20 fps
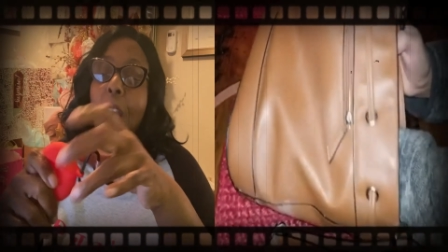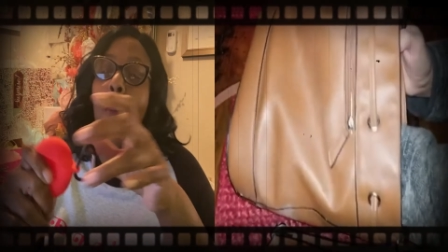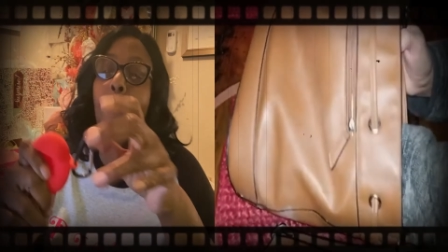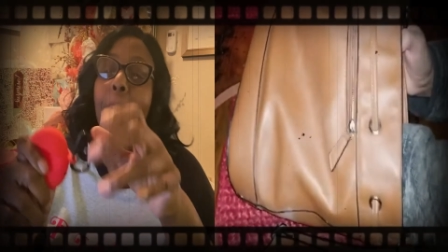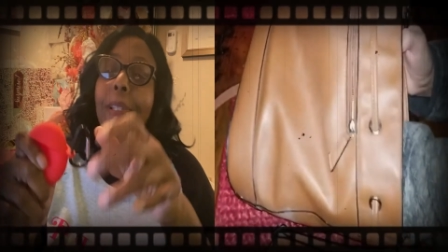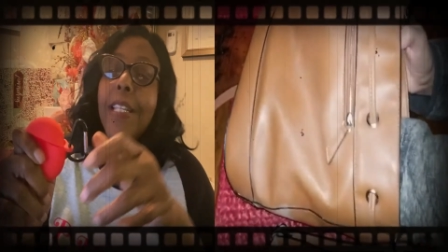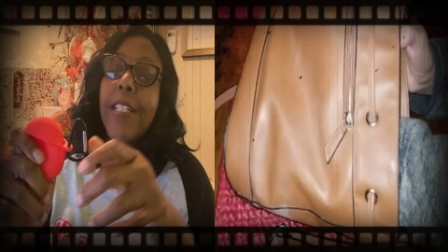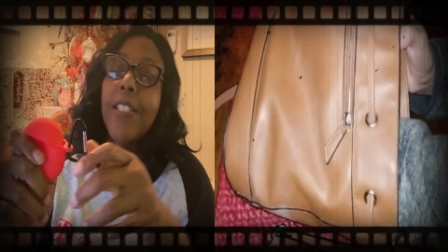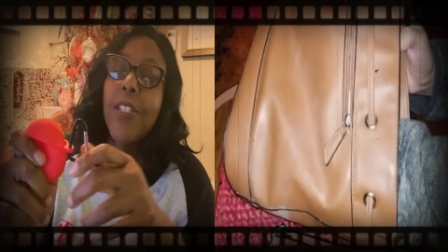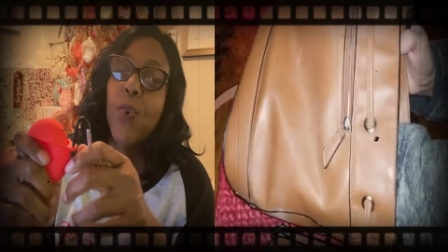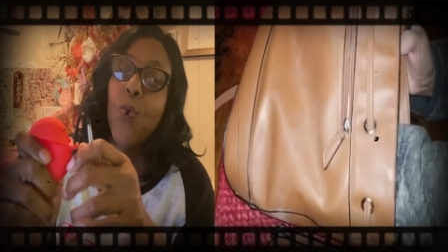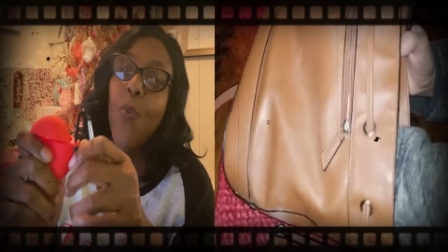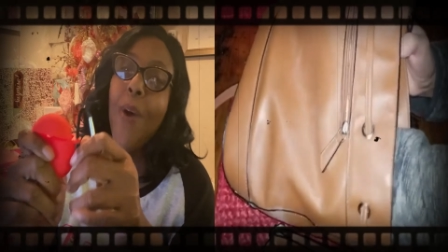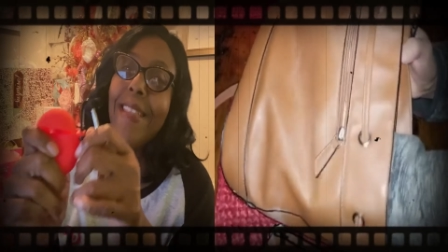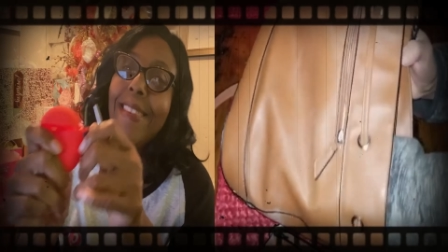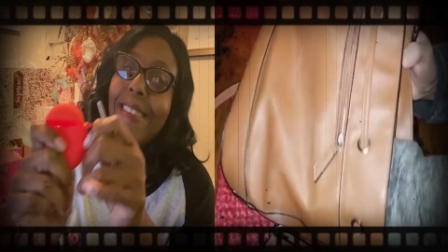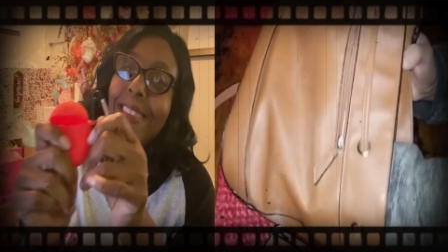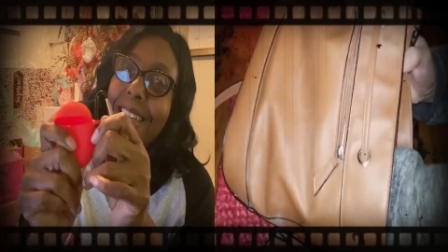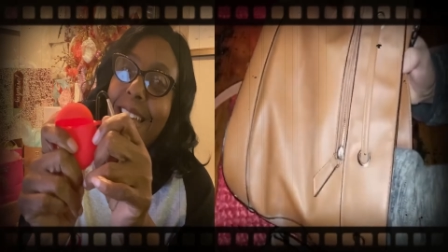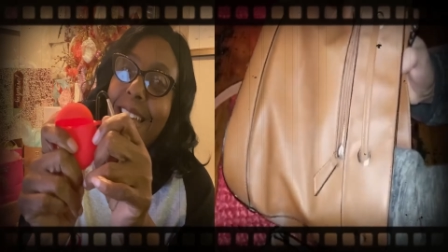But this is
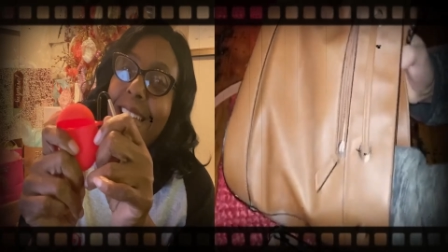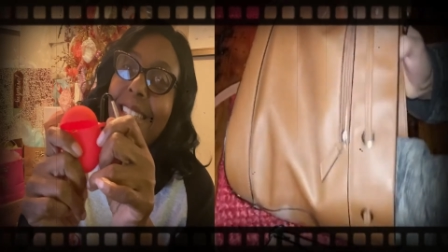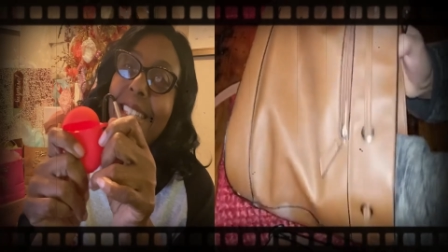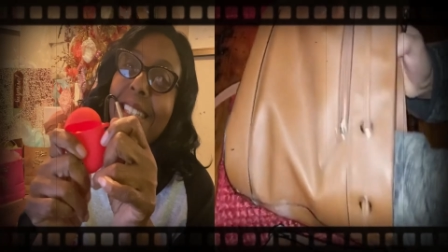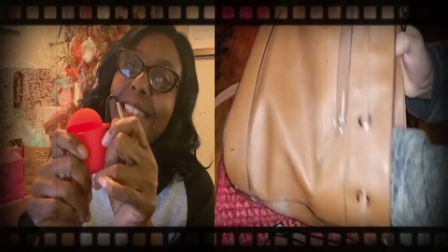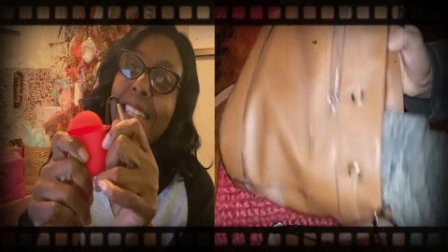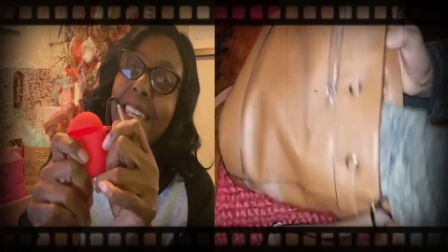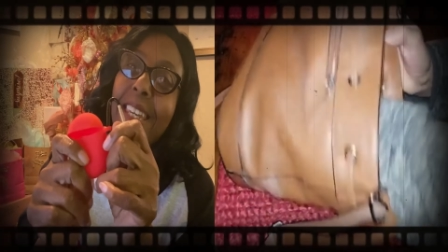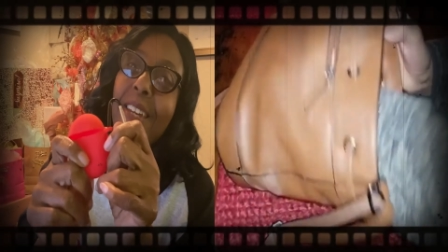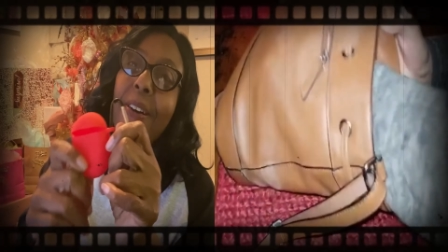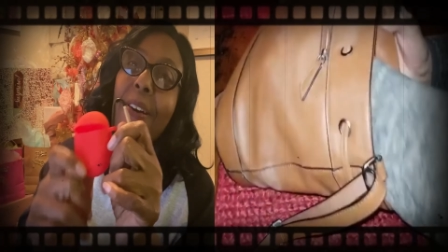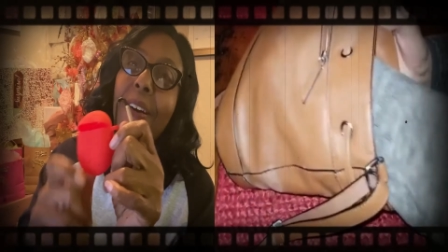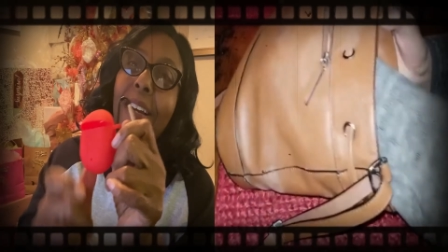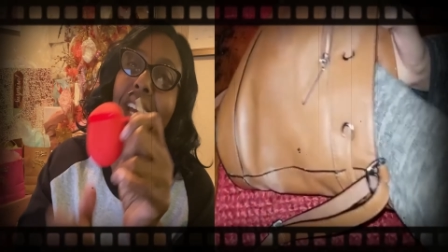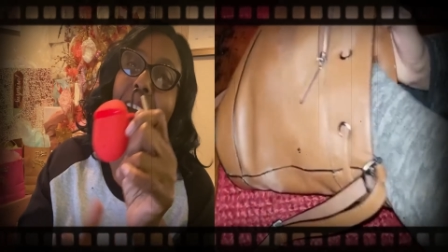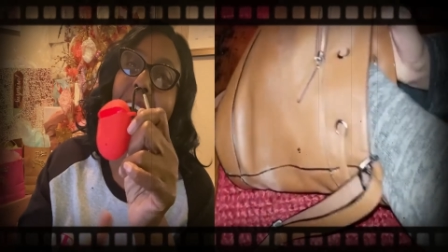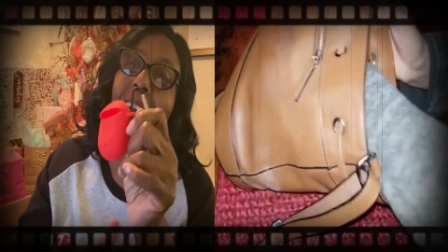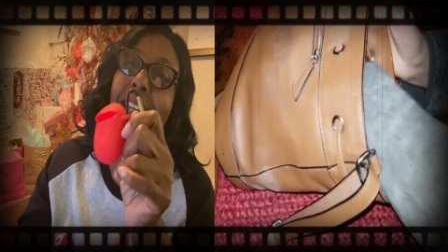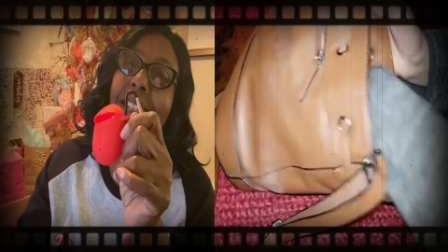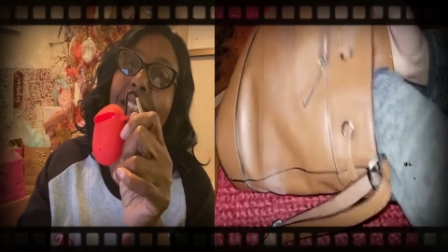why this is here,
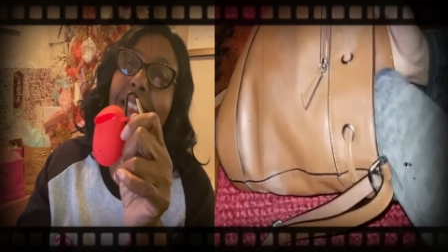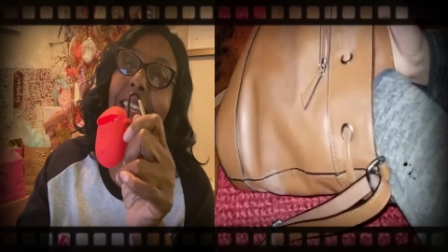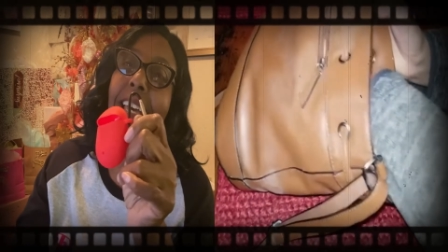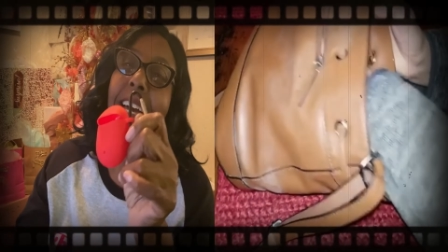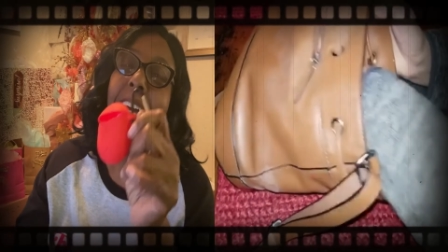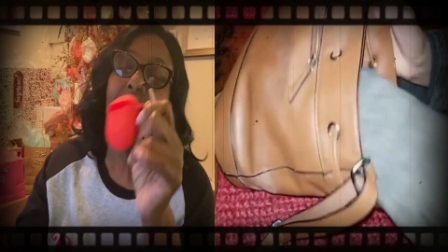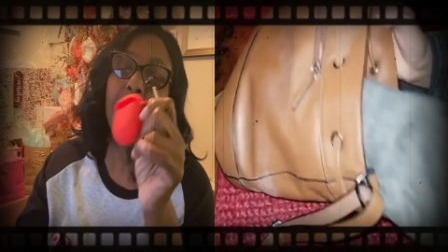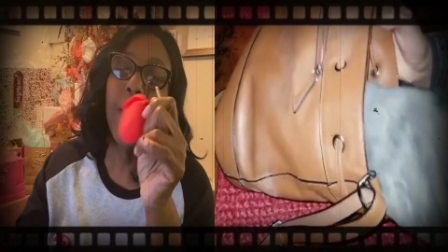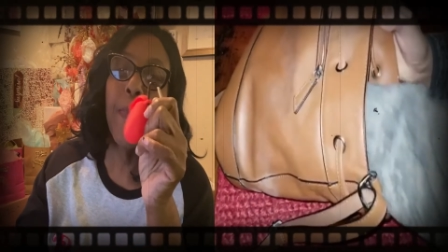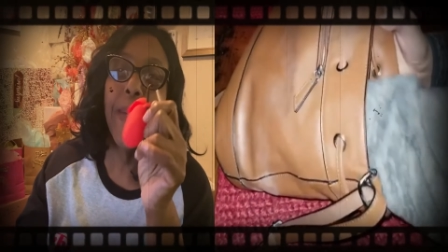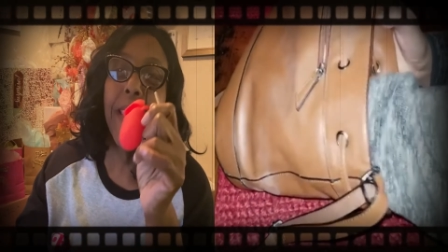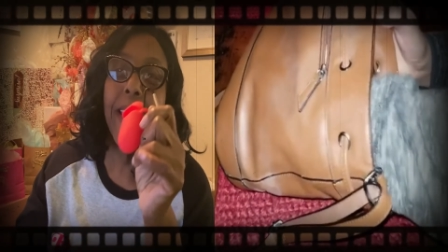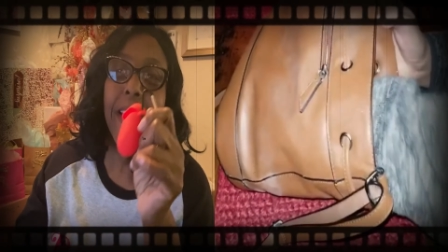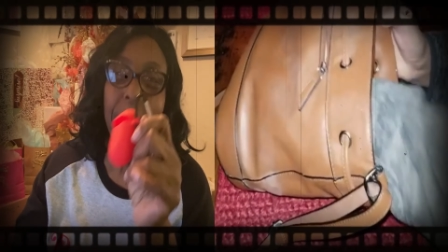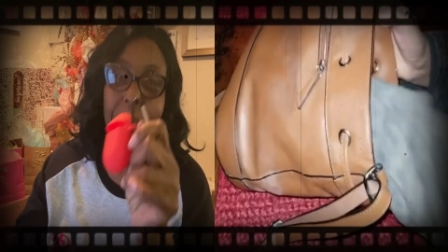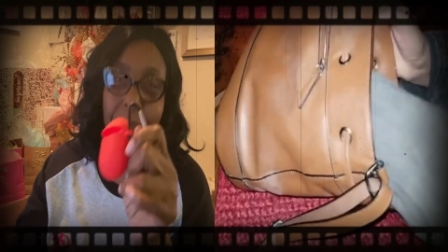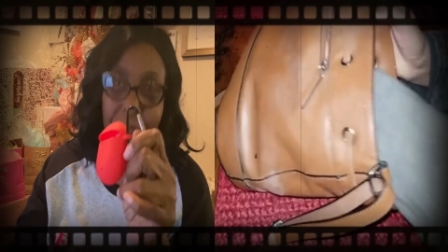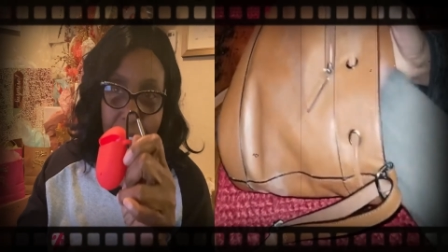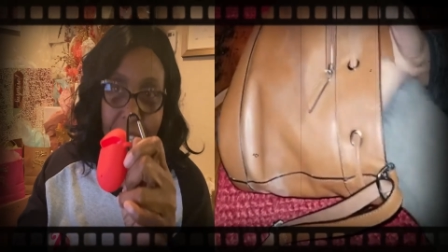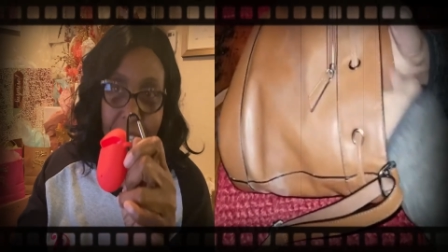guys, to be
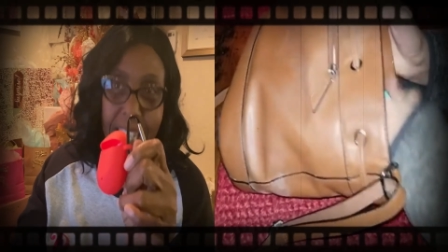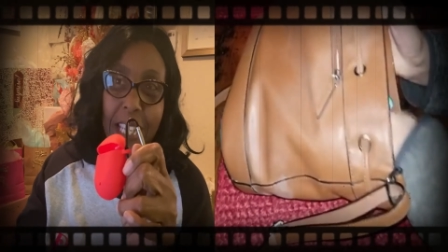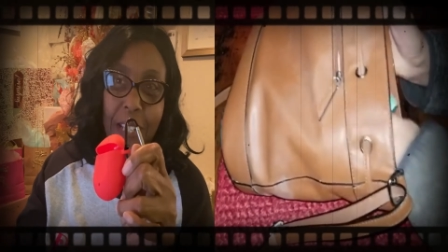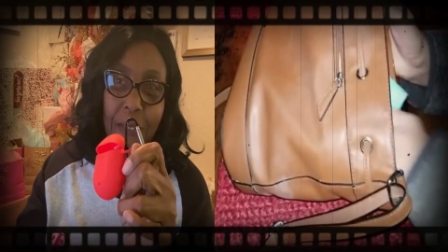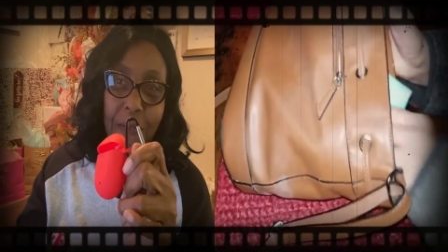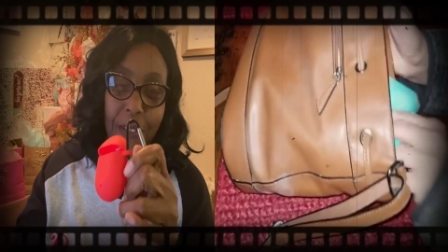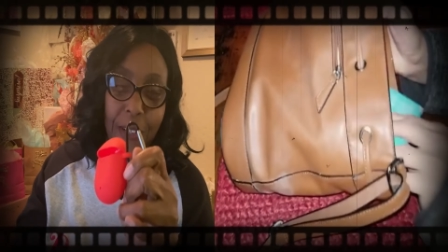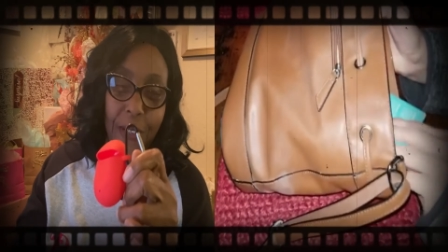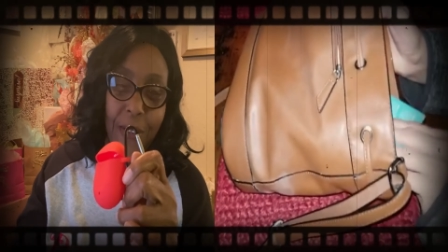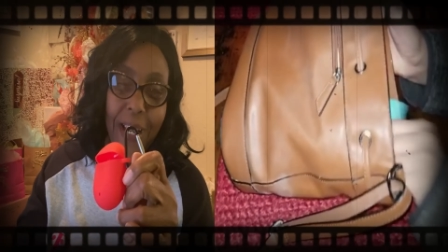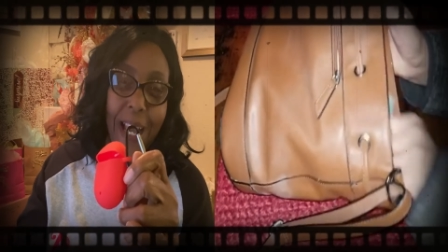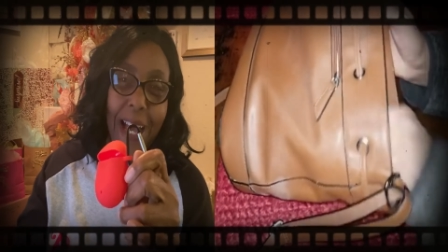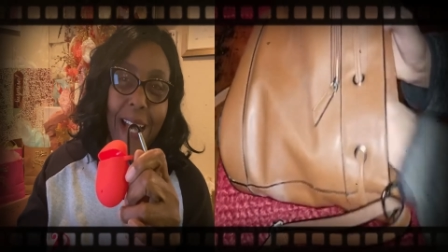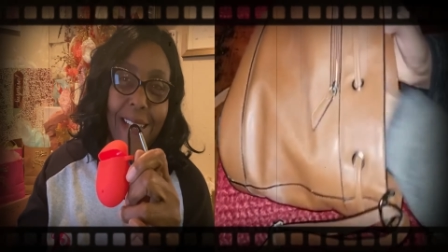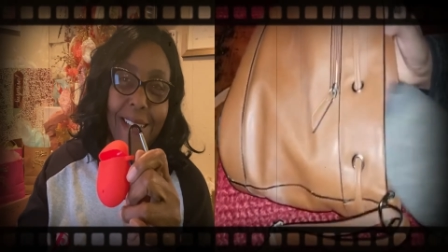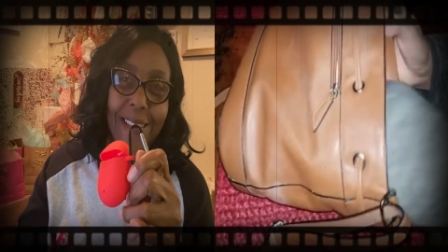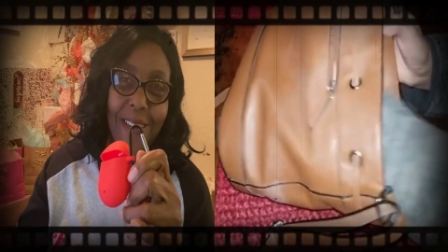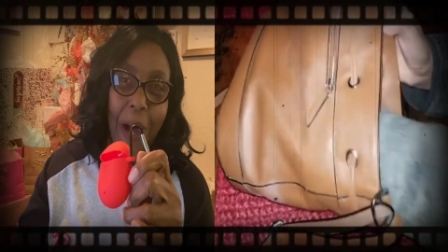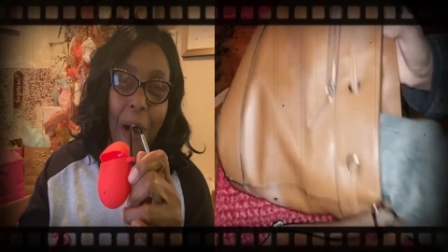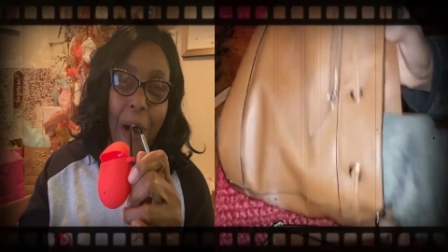convenient for you
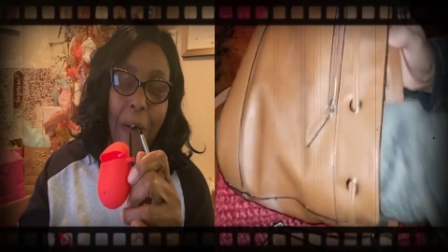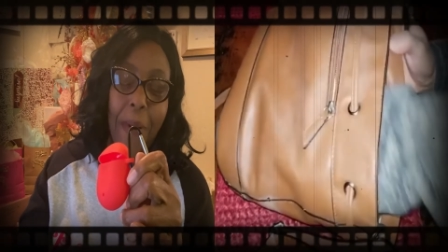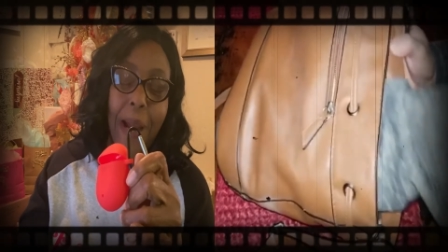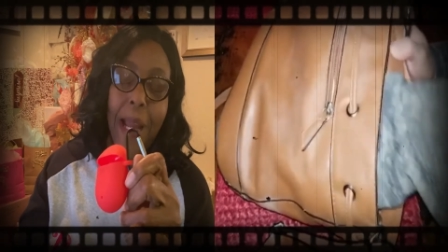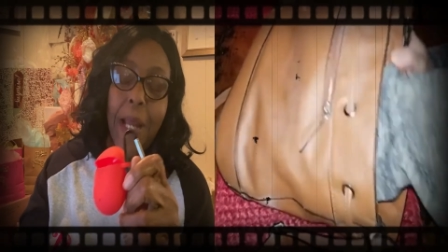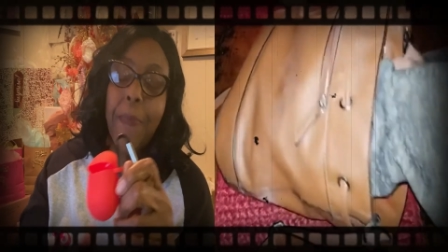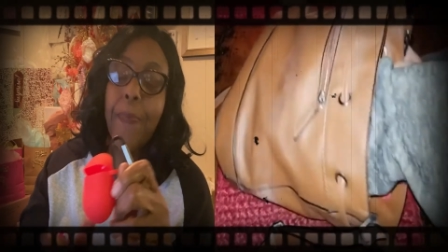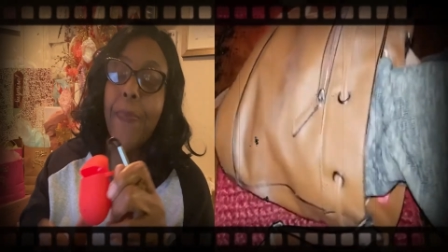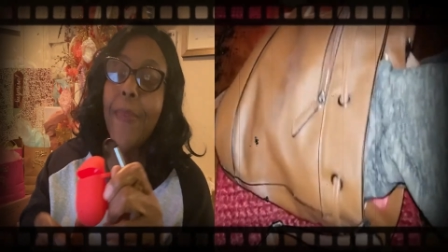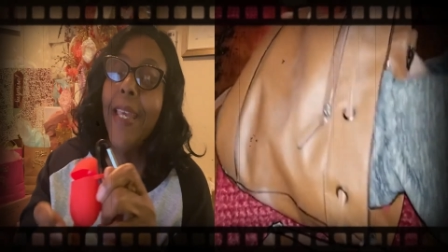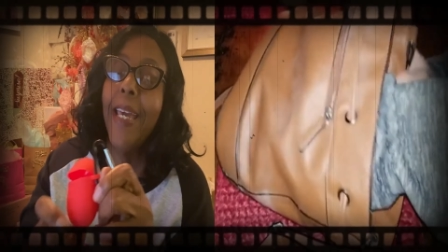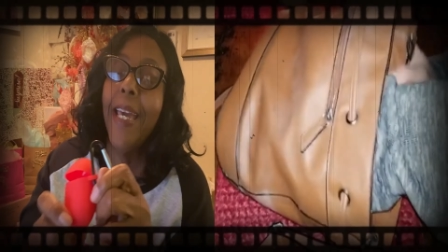guys, all right?